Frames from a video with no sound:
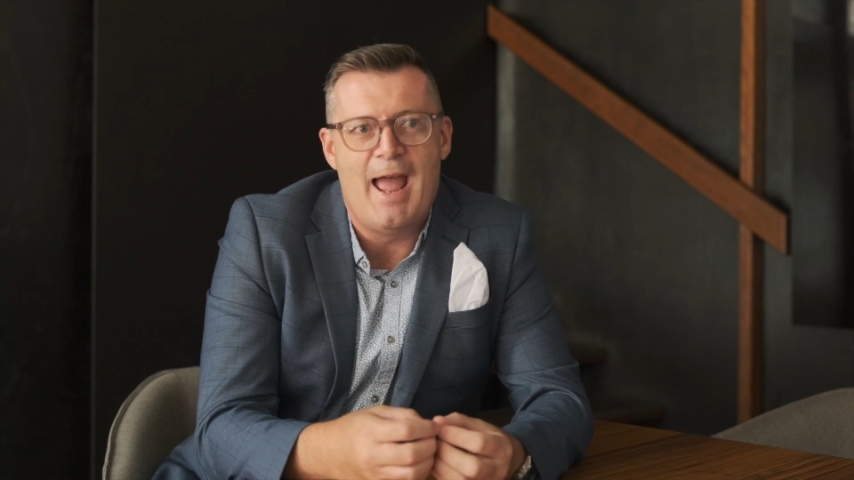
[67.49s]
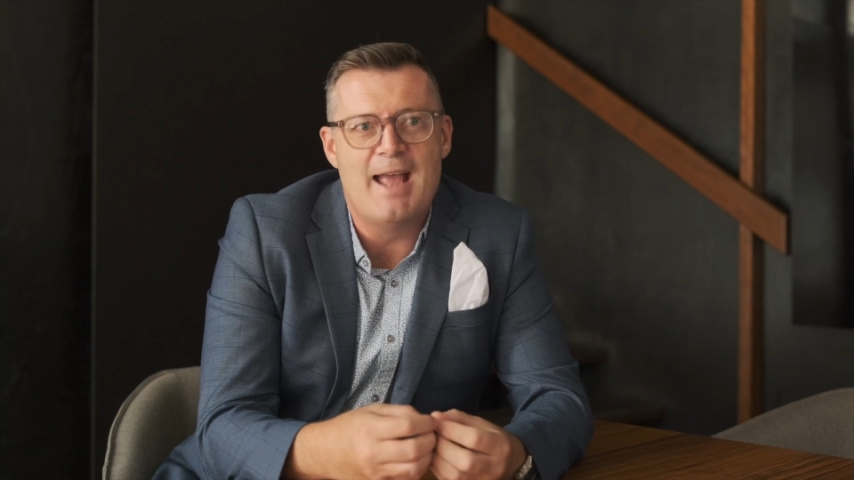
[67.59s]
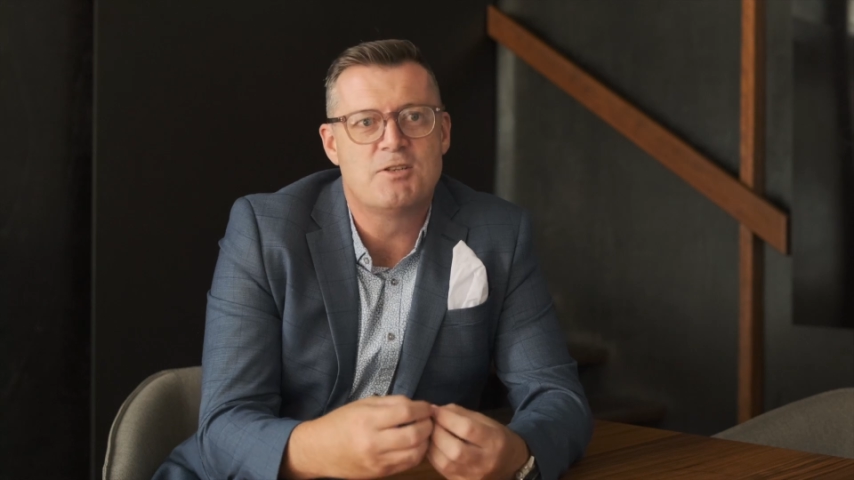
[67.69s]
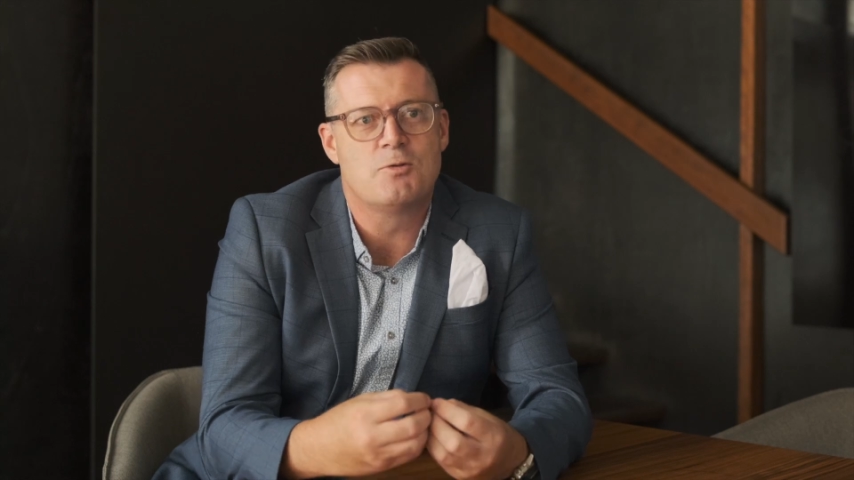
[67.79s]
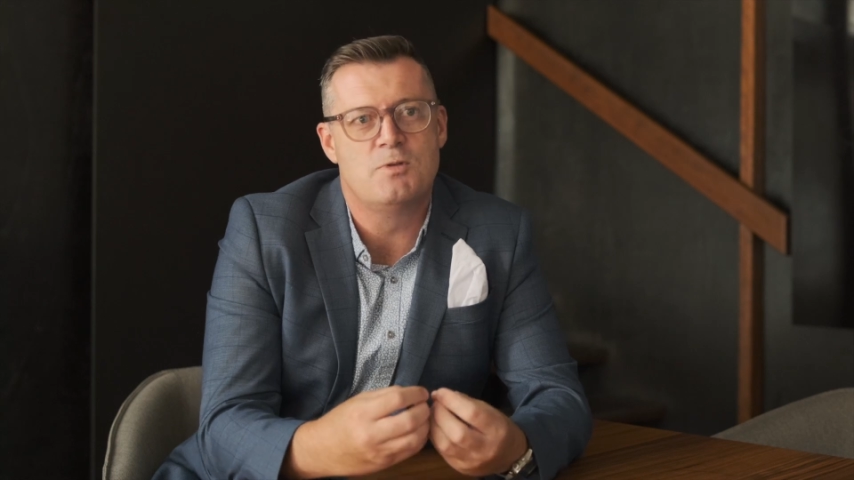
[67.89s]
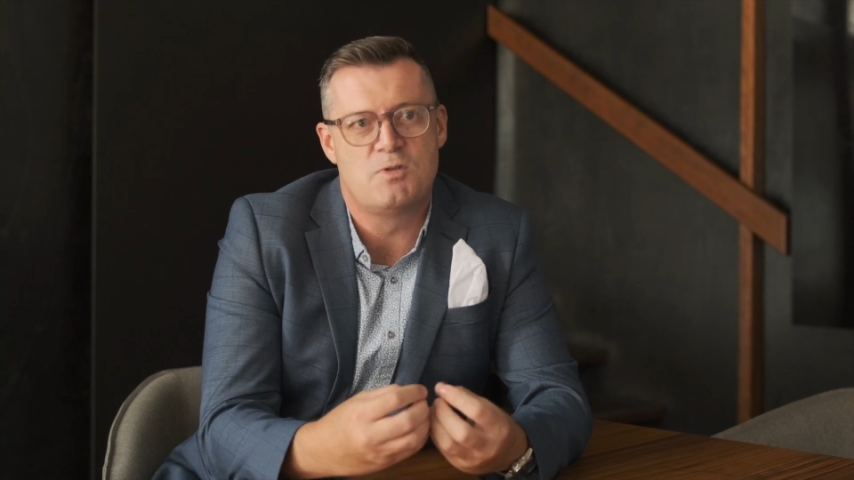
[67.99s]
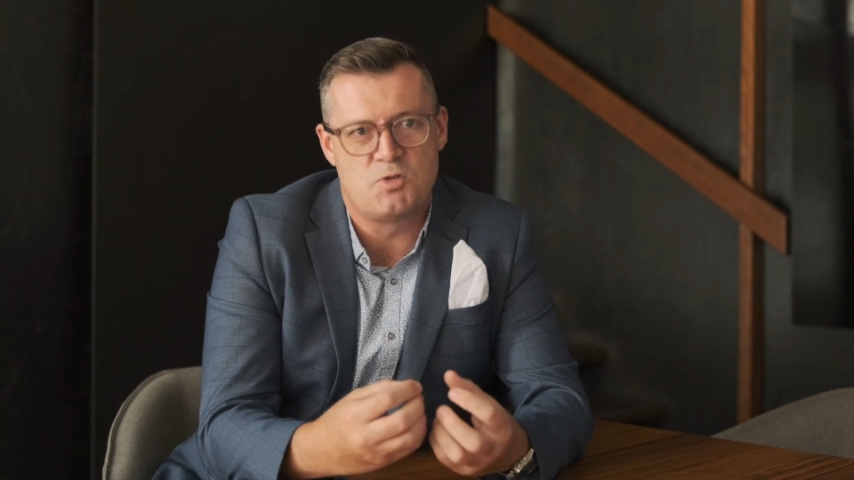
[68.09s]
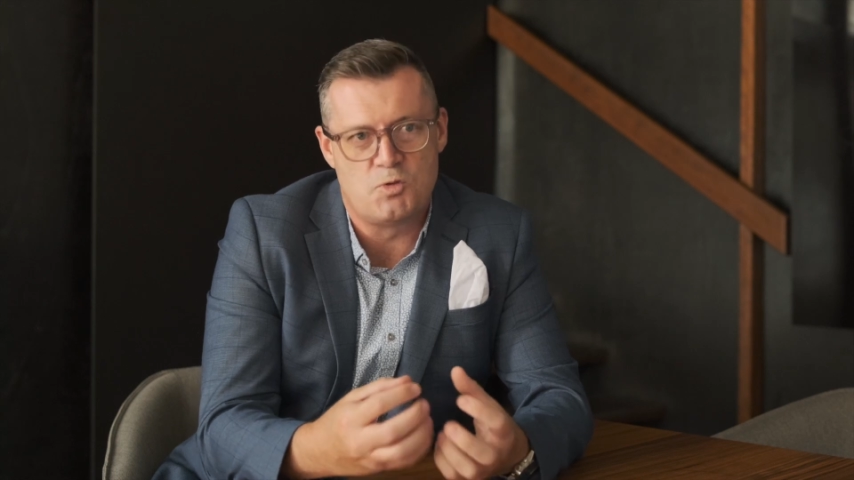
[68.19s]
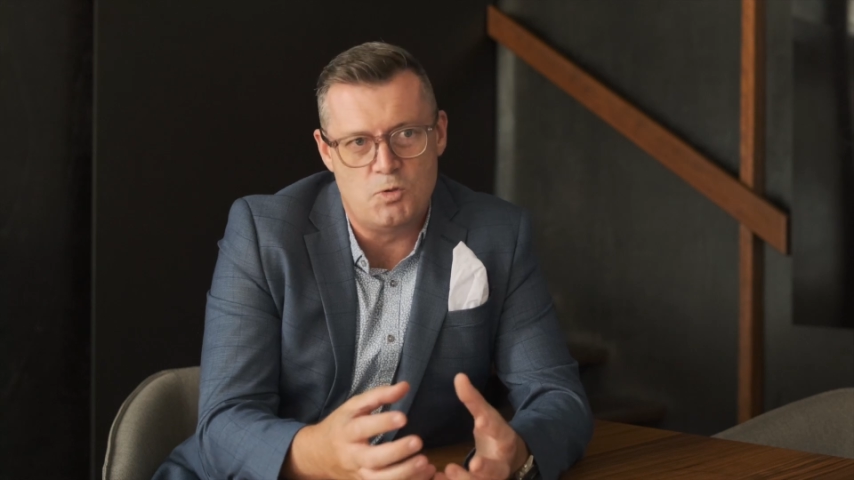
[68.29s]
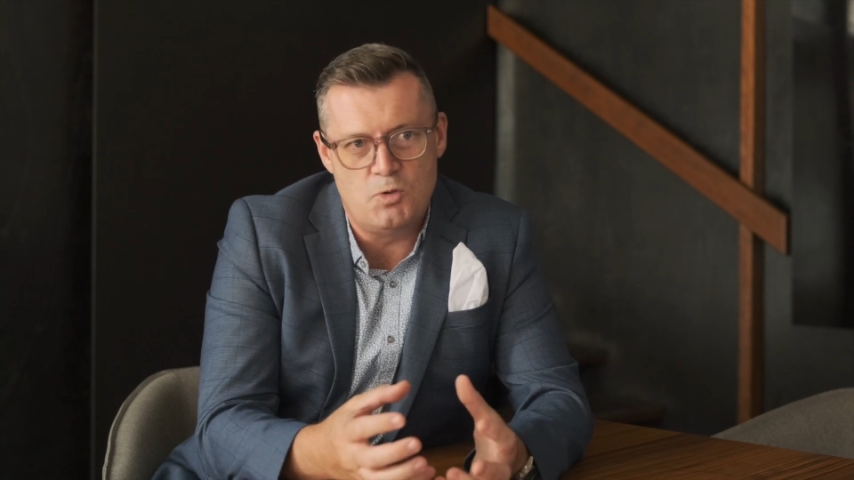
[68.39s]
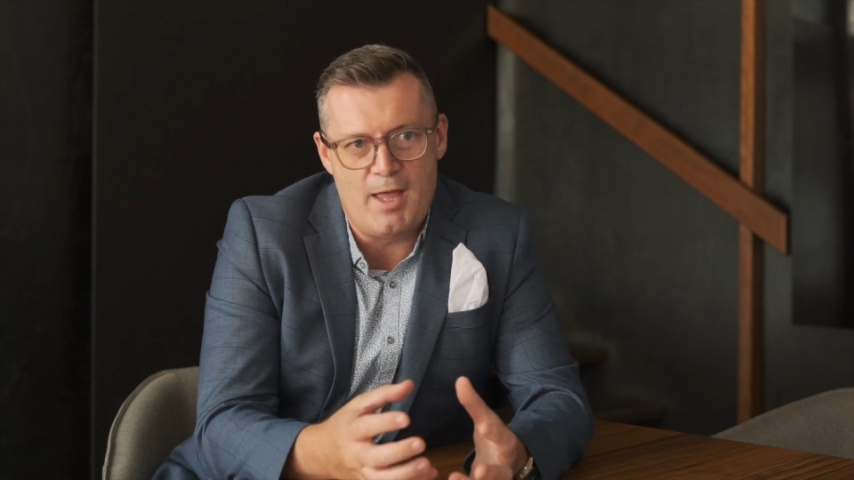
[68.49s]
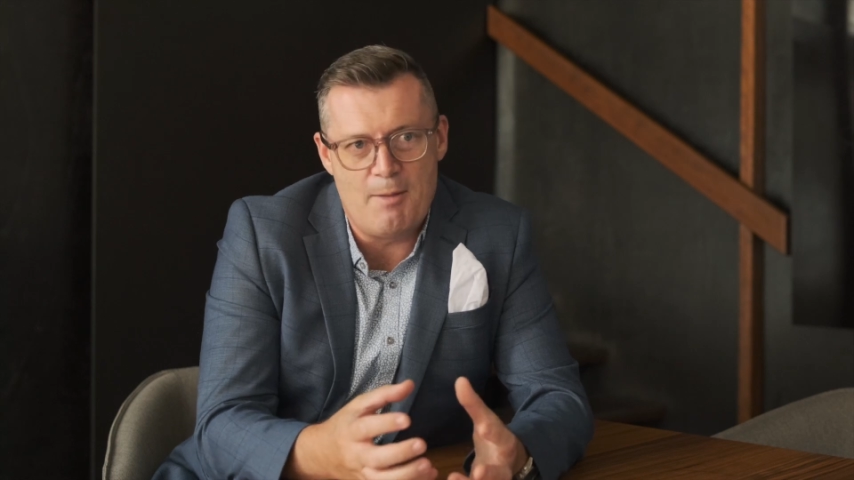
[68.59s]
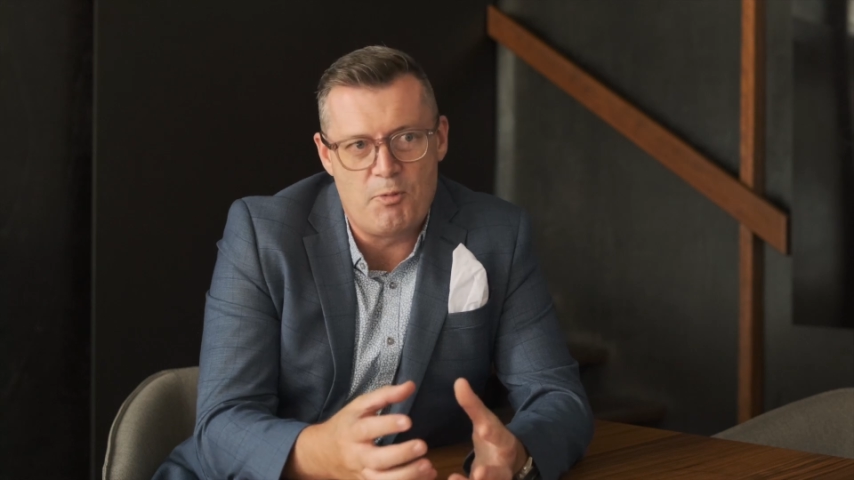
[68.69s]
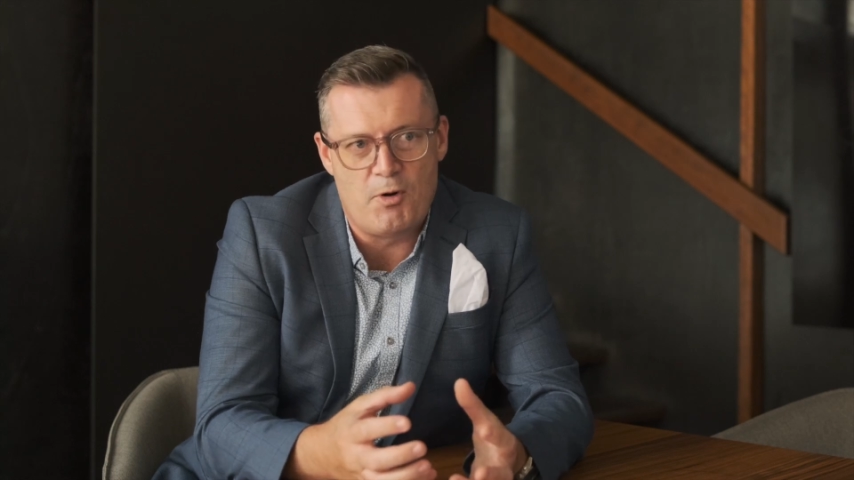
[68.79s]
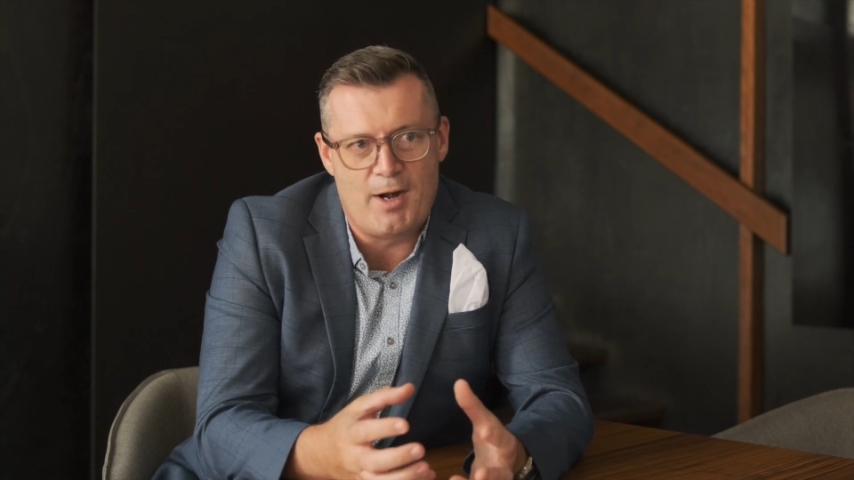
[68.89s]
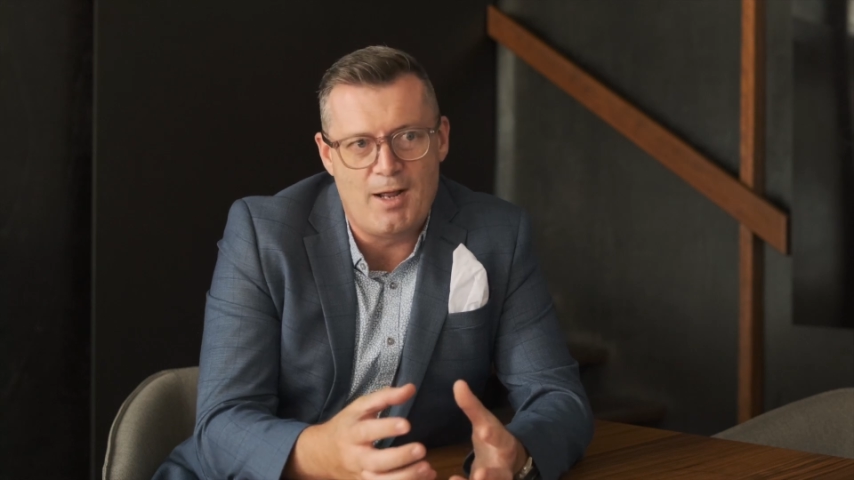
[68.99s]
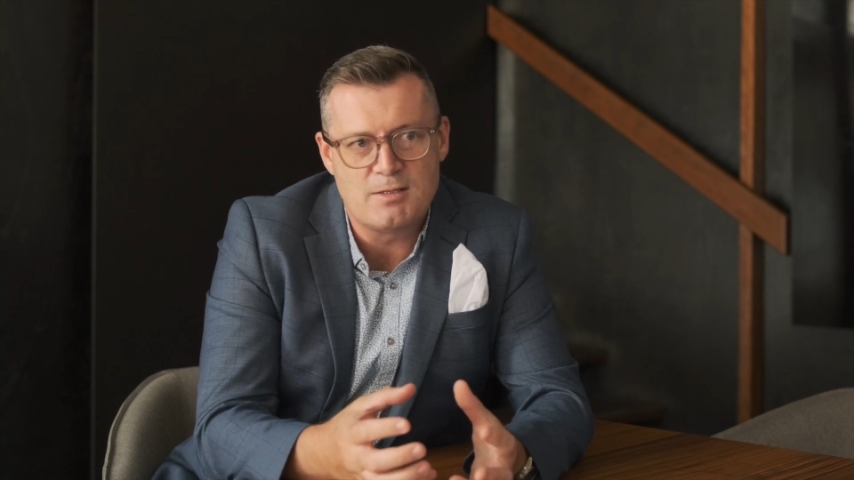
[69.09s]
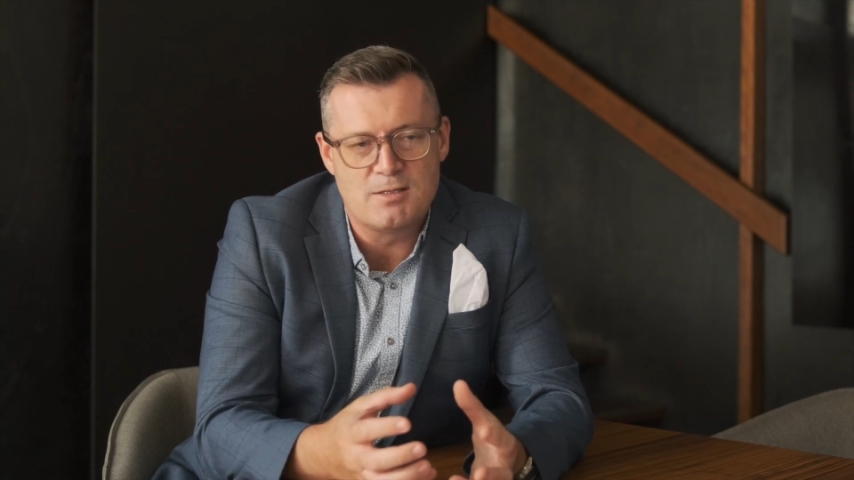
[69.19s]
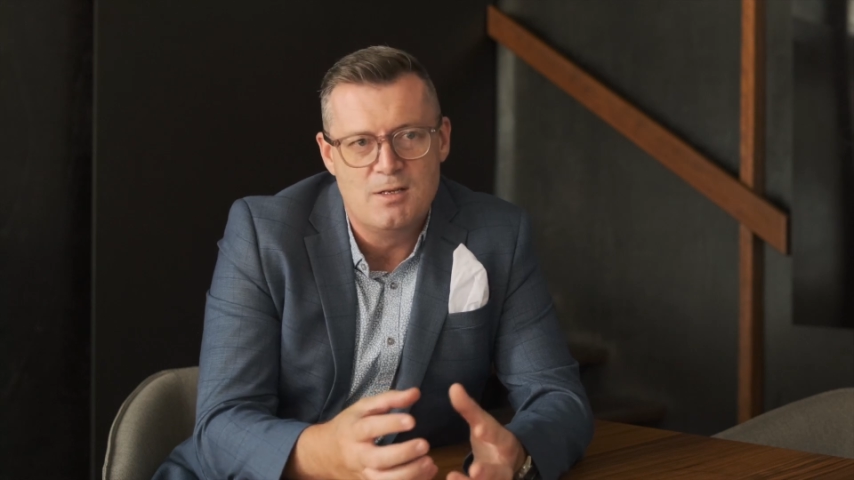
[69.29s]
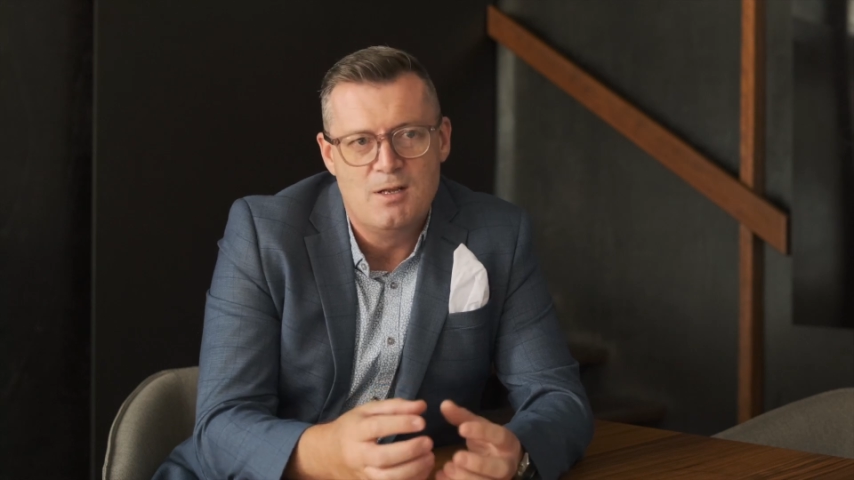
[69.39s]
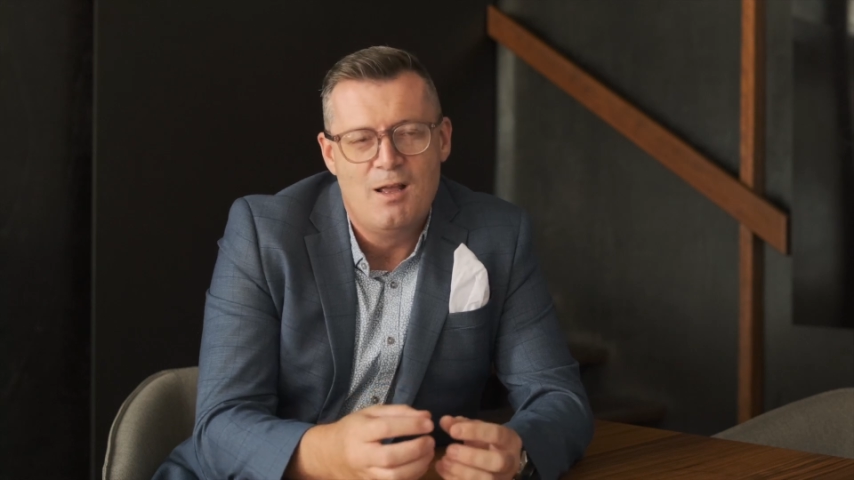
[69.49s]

and to install that product,